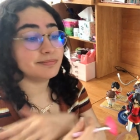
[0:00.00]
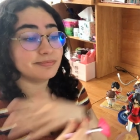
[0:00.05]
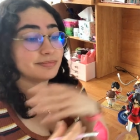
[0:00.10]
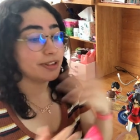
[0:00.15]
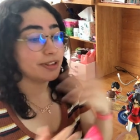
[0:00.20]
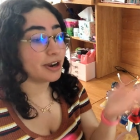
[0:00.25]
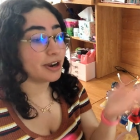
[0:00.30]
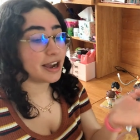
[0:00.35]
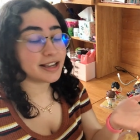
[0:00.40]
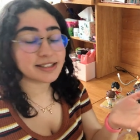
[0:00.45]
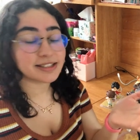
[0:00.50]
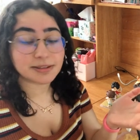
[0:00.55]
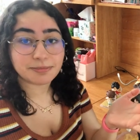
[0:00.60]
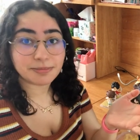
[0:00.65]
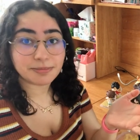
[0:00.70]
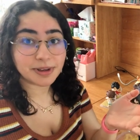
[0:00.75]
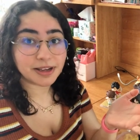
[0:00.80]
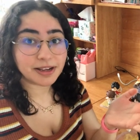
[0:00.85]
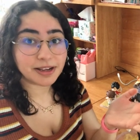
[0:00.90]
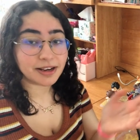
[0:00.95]
there hasn't
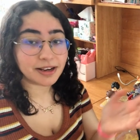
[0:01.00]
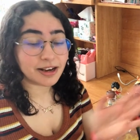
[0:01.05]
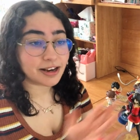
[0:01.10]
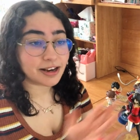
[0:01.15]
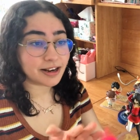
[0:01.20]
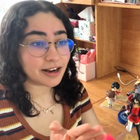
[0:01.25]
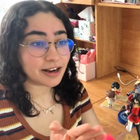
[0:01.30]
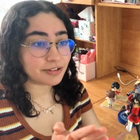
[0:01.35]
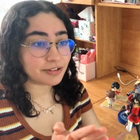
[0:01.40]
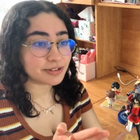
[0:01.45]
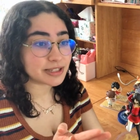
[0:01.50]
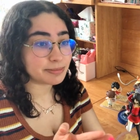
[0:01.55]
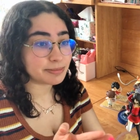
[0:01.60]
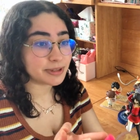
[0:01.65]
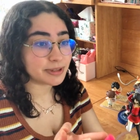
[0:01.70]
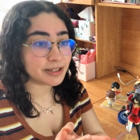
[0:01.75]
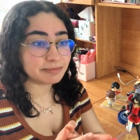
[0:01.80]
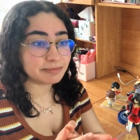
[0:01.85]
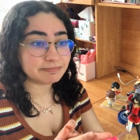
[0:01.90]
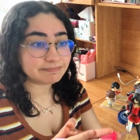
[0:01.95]
been an
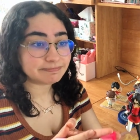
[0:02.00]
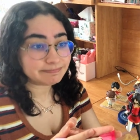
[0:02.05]
announcement